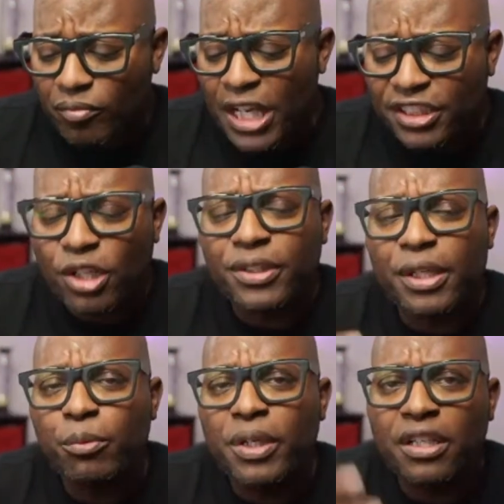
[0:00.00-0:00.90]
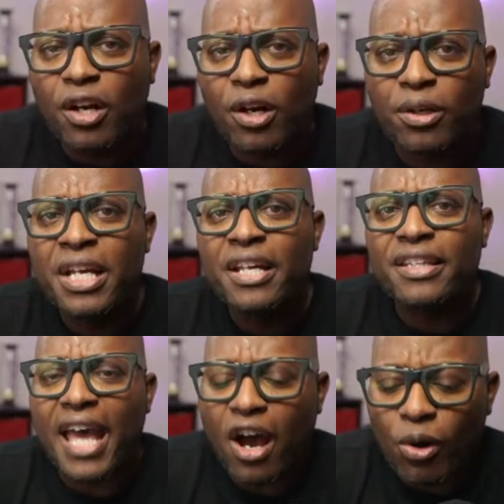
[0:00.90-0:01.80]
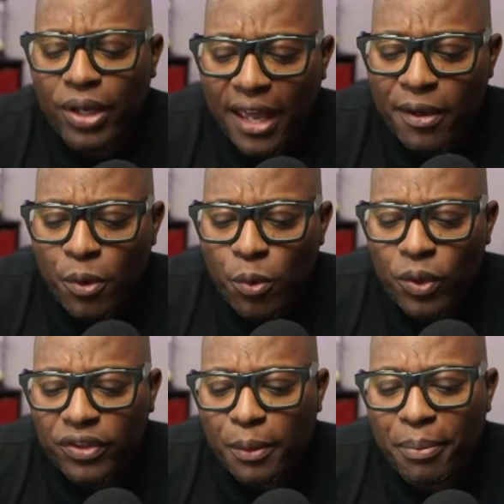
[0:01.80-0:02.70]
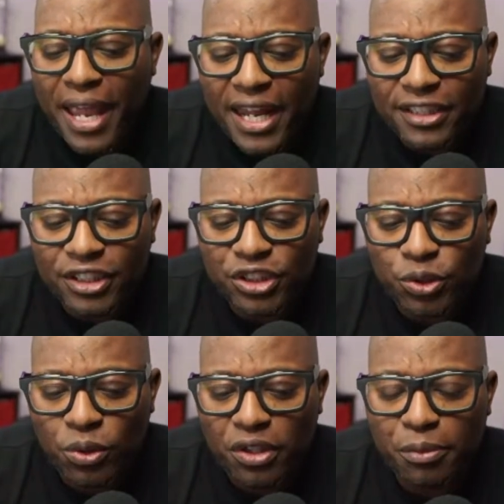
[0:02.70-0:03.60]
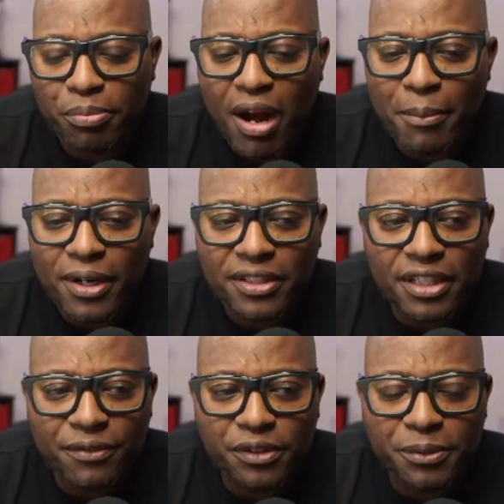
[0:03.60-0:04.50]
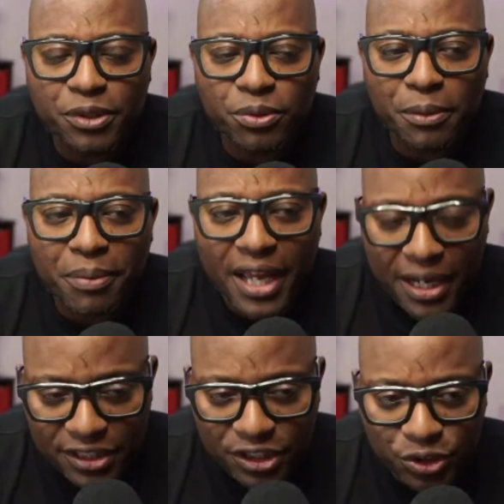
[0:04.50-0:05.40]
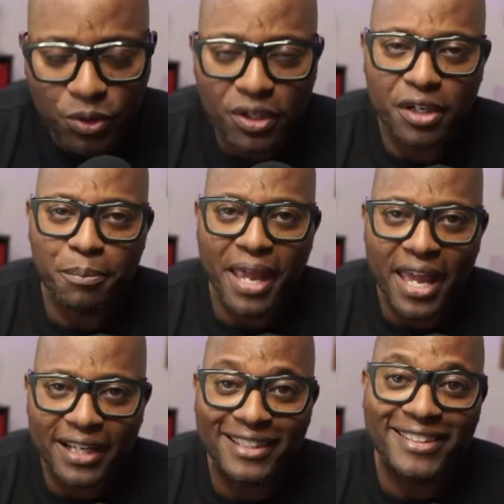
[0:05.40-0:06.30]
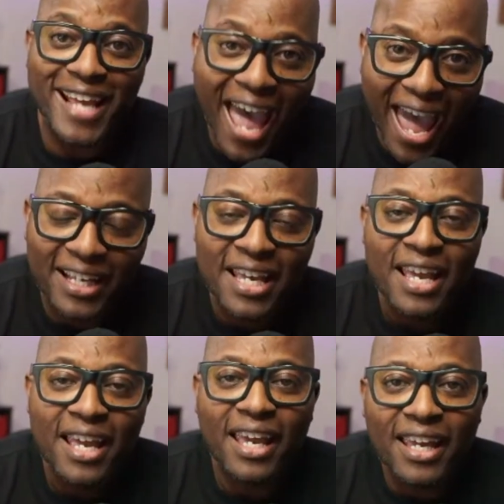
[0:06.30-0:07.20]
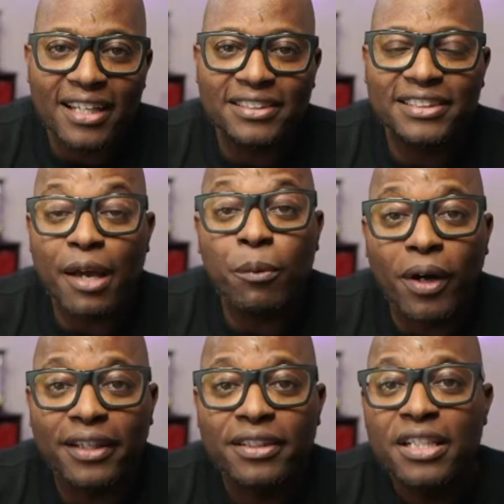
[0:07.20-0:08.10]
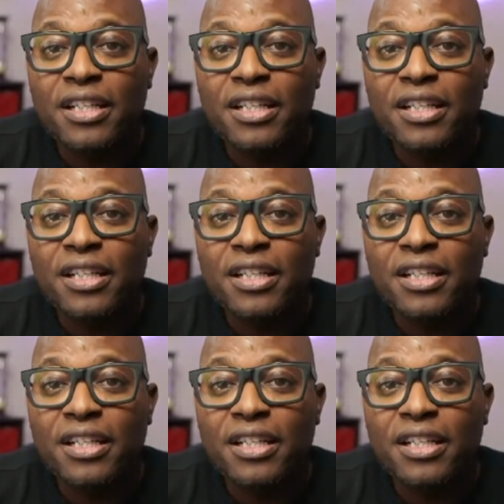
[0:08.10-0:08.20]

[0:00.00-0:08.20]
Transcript: And so then we learn that, okay, with the panic disorder, the primary difference between a panic disorder and a panic attack is that what?